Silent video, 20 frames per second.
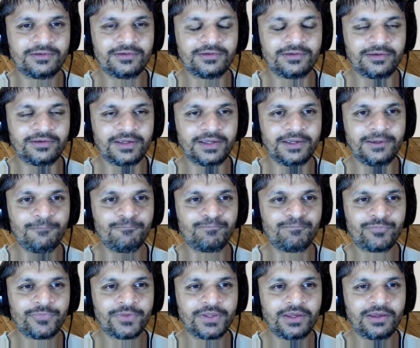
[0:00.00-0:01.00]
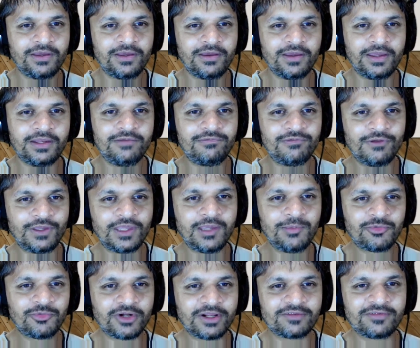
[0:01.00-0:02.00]
Okay, and if you
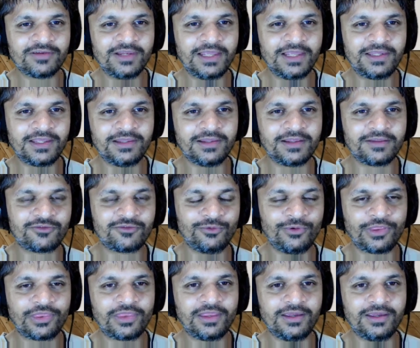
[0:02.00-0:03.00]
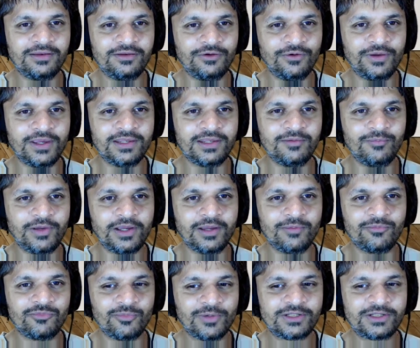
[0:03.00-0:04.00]
keep translating that sort of thing in your head, it
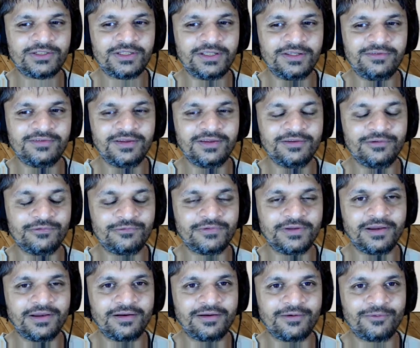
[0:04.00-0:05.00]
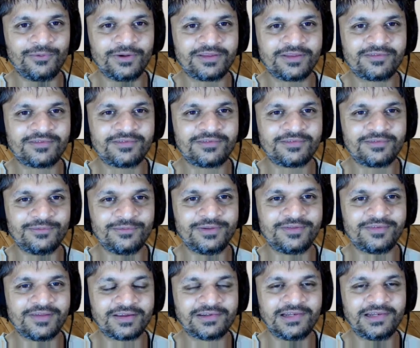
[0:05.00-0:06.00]
becomes much easier to figure out what's
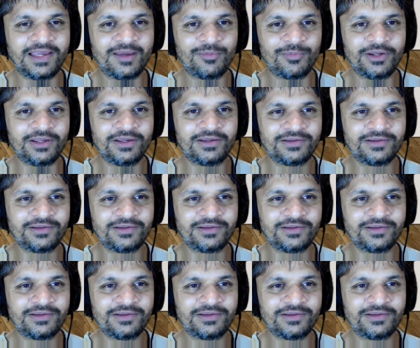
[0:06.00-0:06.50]
actually happening.